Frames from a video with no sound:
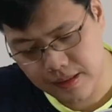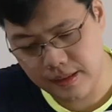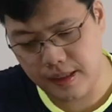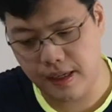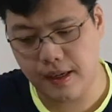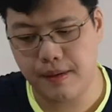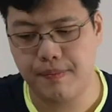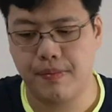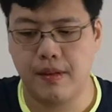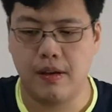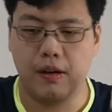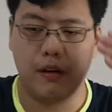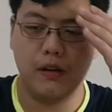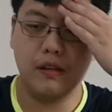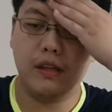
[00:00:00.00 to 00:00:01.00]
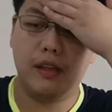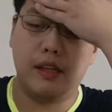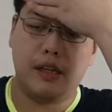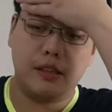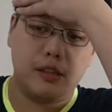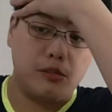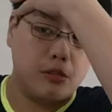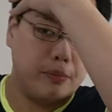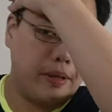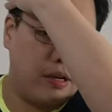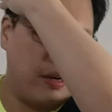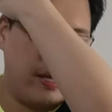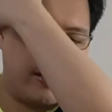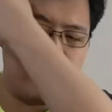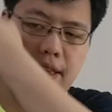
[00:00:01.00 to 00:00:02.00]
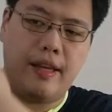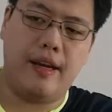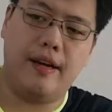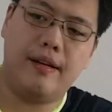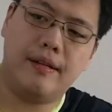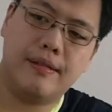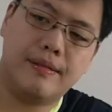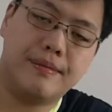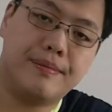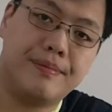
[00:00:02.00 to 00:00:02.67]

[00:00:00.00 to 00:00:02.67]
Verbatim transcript: See, all the dust will be collected here.